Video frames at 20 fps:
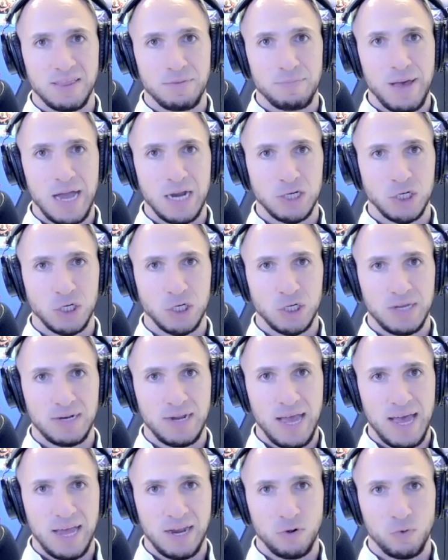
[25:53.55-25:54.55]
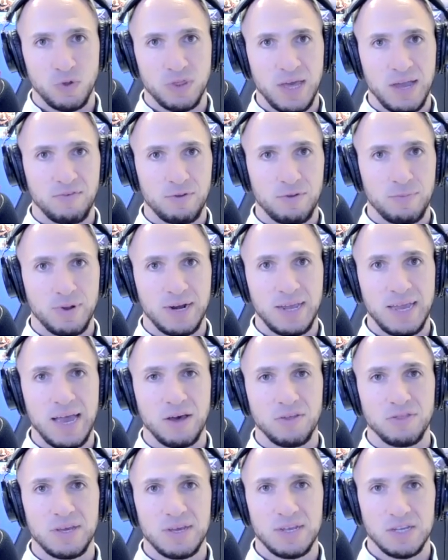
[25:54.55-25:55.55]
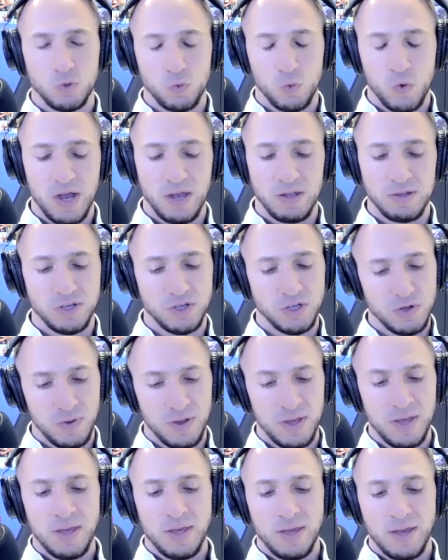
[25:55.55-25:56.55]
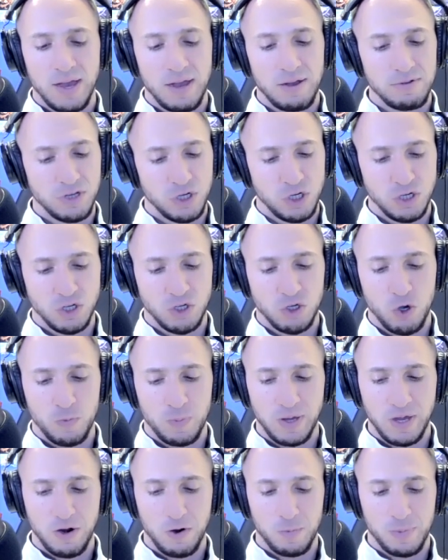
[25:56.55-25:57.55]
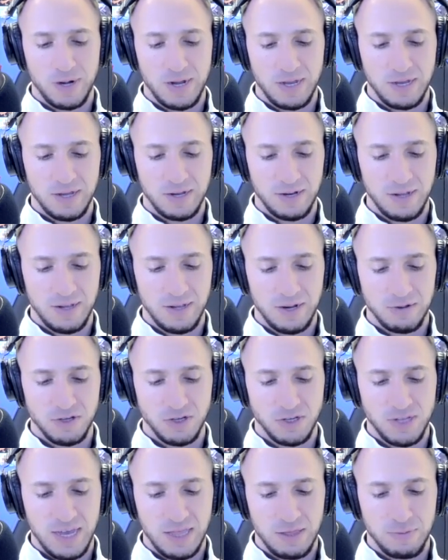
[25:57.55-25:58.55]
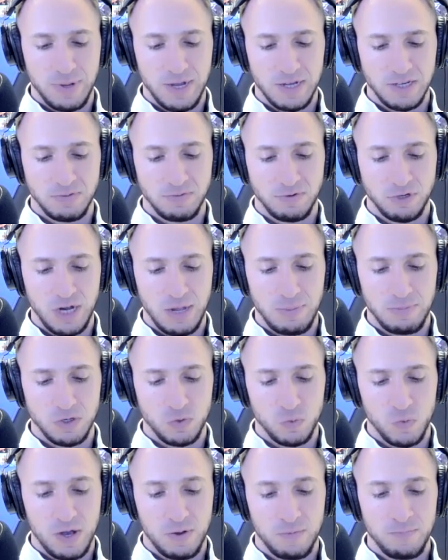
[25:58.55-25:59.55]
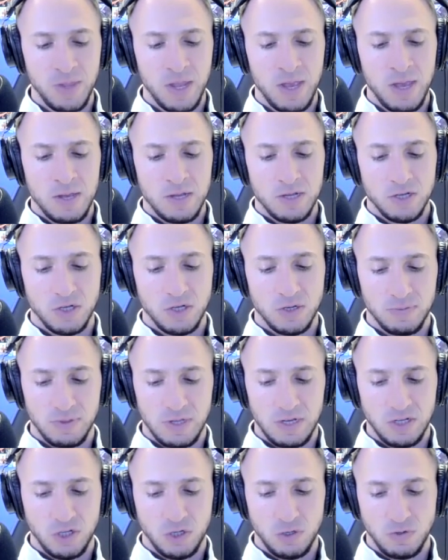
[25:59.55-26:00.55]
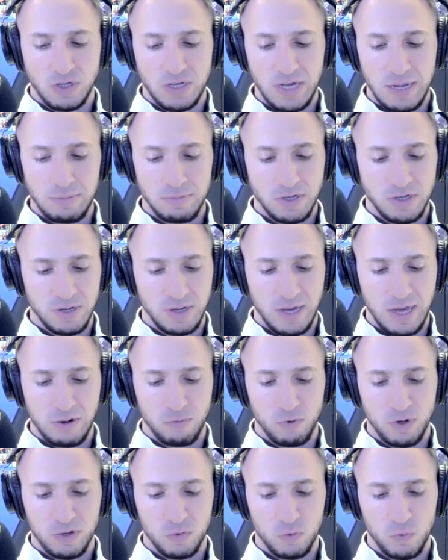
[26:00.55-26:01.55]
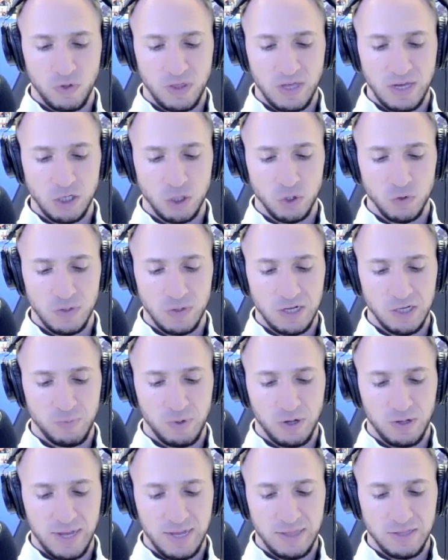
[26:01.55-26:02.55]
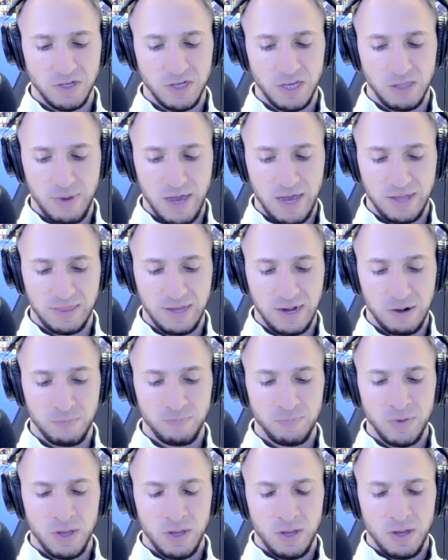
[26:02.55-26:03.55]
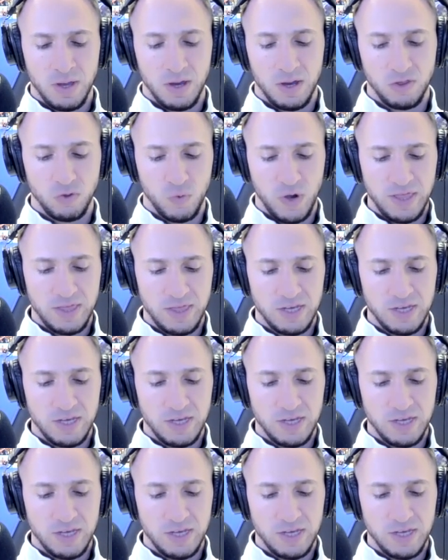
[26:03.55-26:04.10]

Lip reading: match did end with everybody healthy as well. So I was just hoping everybody could, stay in the best of shape as well. So these two teams, again, riddled with injuries, but glad to see them out there. The way this